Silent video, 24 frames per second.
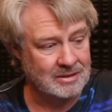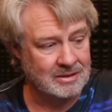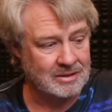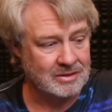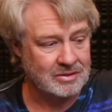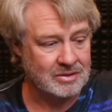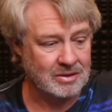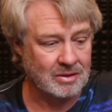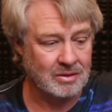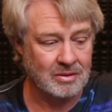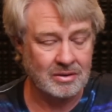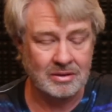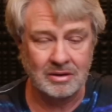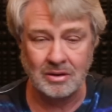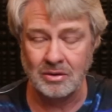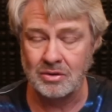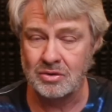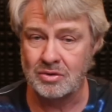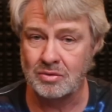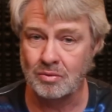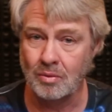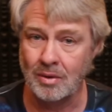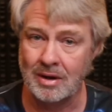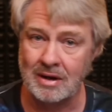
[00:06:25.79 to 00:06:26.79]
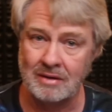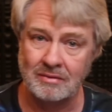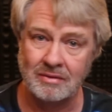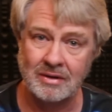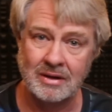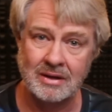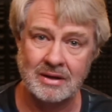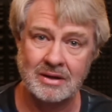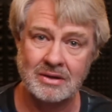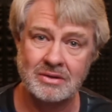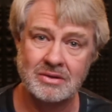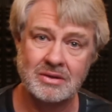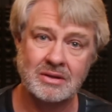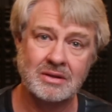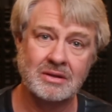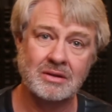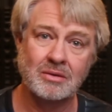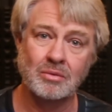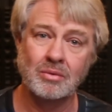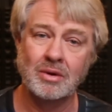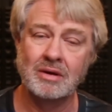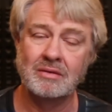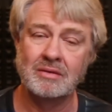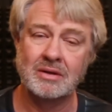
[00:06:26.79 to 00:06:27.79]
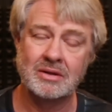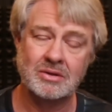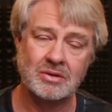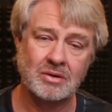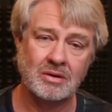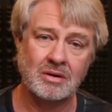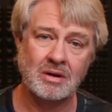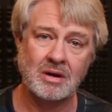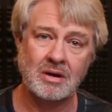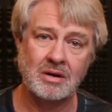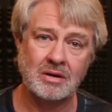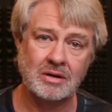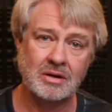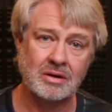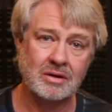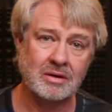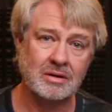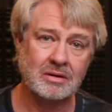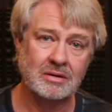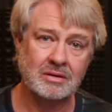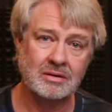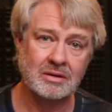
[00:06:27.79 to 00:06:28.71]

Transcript: So at those wavelengths, the wavelengths are longer.